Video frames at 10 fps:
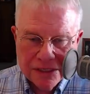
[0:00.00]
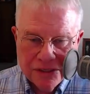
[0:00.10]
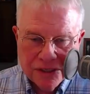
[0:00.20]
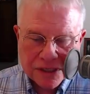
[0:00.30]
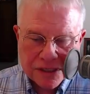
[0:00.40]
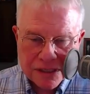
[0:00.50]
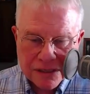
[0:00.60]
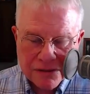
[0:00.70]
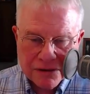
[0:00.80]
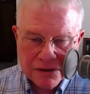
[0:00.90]

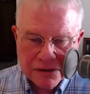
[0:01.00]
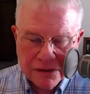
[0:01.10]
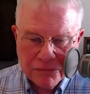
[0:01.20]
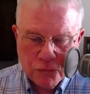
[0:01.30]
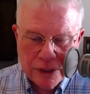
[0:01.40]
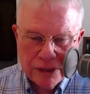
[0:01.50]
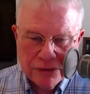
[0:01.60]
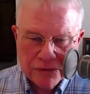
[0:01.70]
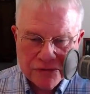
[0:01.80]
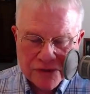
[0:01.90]
just the little
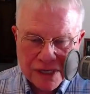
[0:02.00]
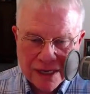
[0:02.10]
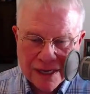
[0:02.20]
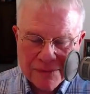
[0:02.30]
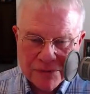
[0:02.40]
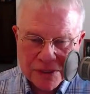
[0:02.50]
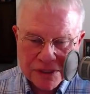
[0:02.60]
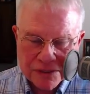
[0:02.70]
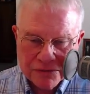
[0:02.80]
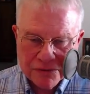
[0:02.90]
window of time in
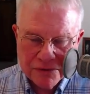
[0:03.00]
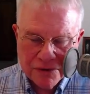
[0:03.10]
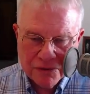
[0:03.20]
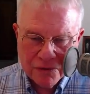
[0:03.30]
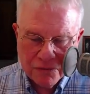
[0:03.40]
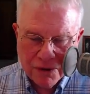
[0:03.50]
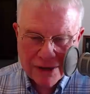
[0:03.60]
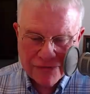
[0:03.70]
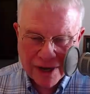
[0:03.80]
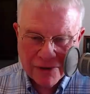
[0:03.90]
which the
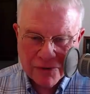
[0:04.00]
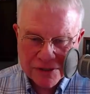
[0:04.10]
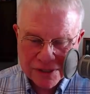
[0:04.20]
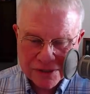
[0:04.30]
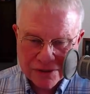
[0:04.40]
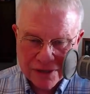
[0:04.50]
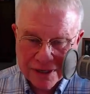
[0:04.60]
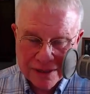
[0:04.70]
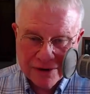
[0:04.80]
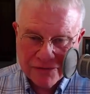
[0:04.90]
Wi-Fi wasn't on,
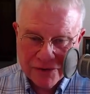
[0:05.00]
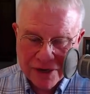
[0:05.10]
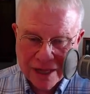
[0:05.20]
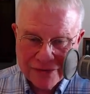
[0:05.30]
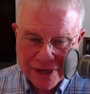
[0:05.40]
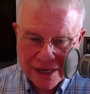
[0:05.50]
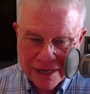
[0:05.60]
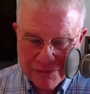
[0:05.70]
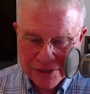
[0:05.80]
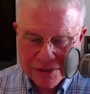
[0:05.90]
and therefore not the
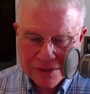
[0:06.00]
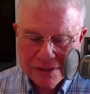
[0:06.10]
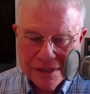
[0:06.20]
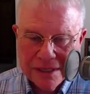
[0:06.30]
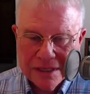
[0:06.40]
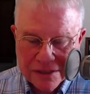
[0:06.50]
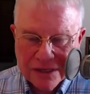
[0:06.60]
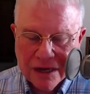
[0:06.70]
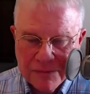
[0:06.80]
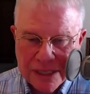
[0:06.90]
cameras, to
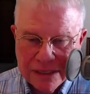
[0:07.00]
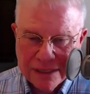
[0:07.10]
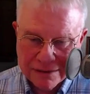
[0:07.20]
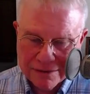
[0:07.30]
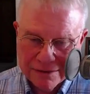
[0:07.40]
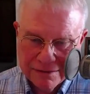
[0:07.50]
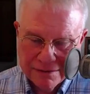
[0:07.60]
come in here?